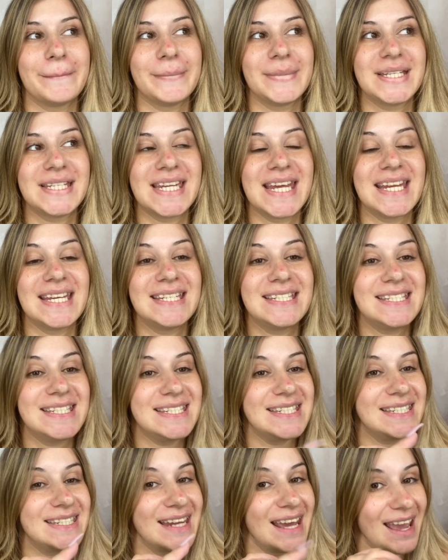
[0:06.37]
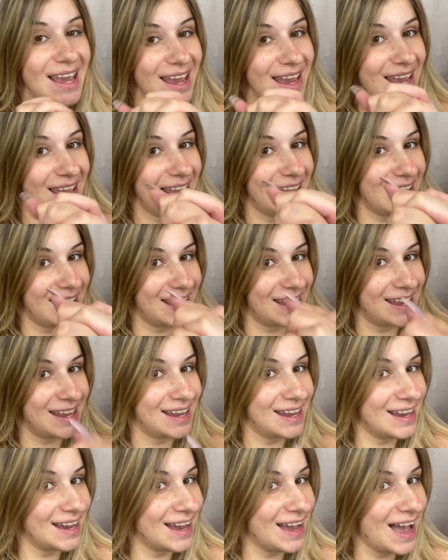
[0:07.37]

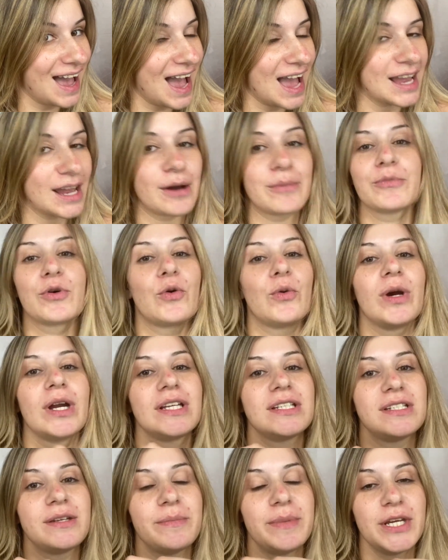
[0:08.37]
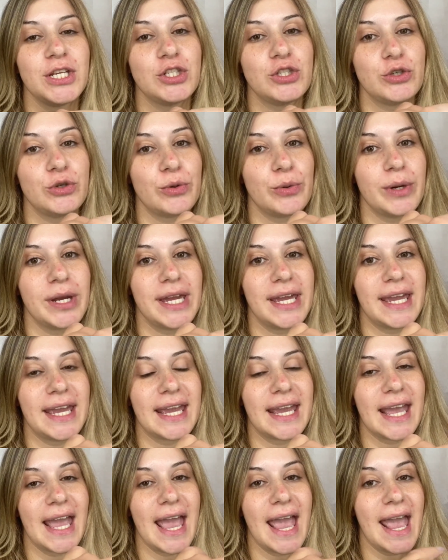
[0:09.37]
Today I am going to be
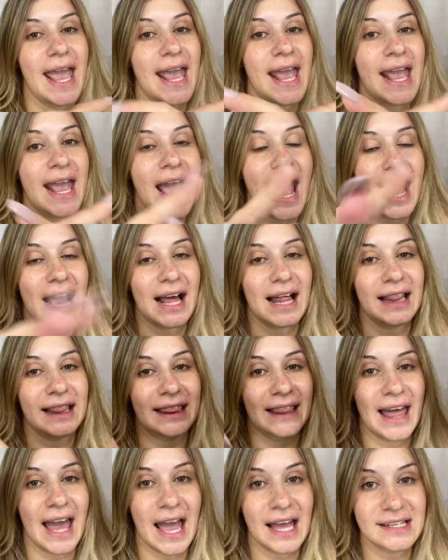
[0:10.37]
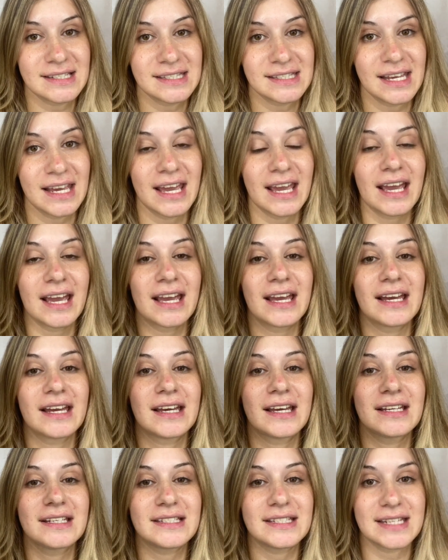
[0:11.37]
doing a classic
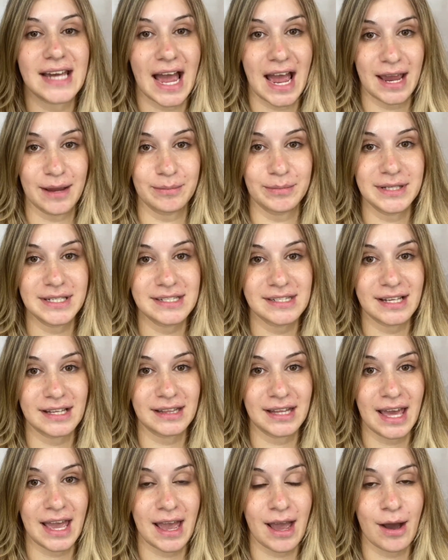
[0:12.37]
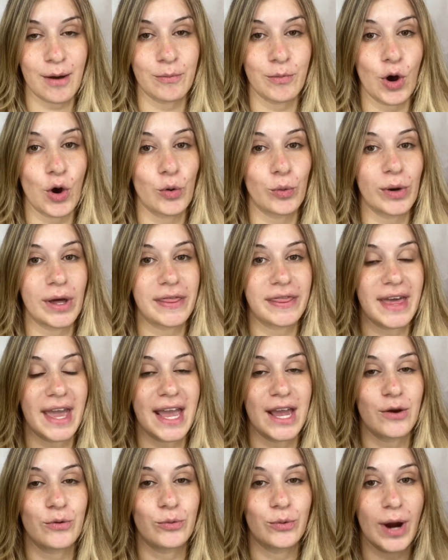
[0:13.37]
timeless glam with
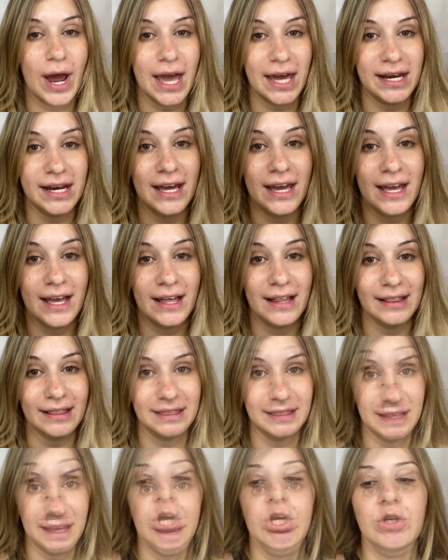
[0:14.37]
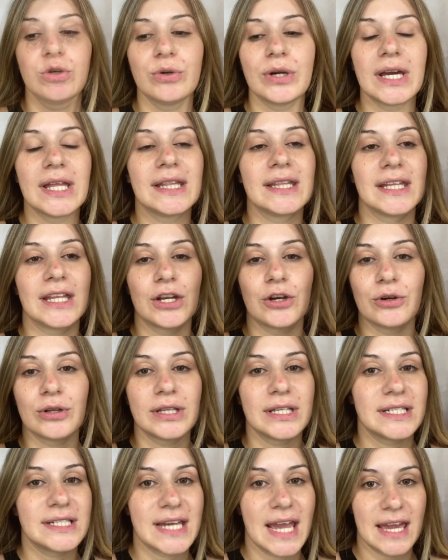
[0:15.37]
a red lip. You can
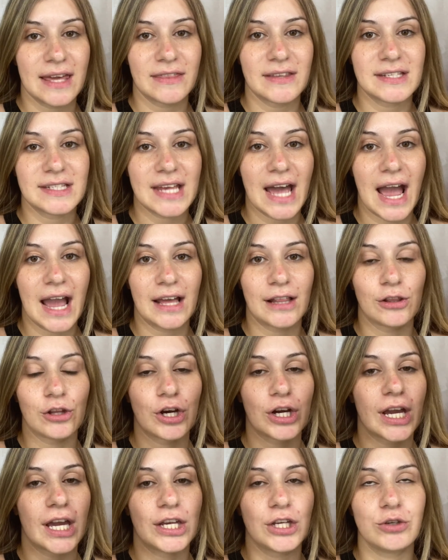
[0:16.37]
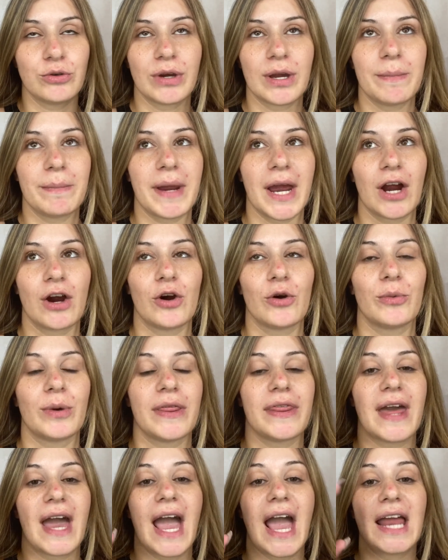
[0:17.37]
literally take this eye look and you can pair it with
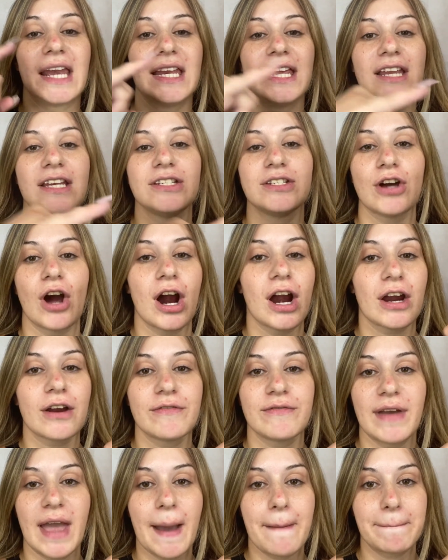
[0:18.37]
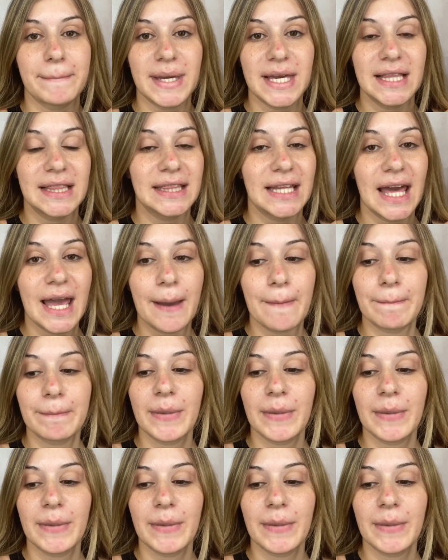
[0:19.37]
any dark vampy lip,